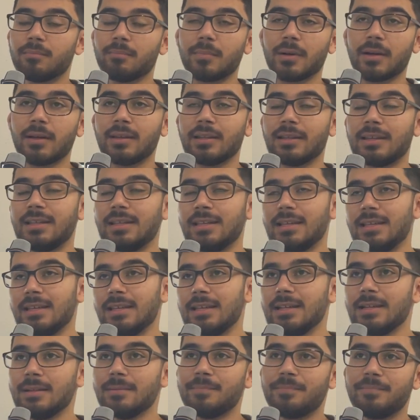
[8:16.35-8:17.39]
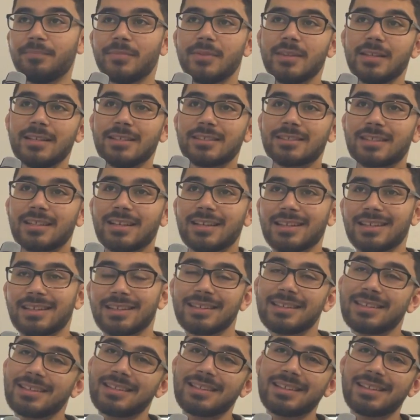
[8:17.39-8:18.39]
but he is like,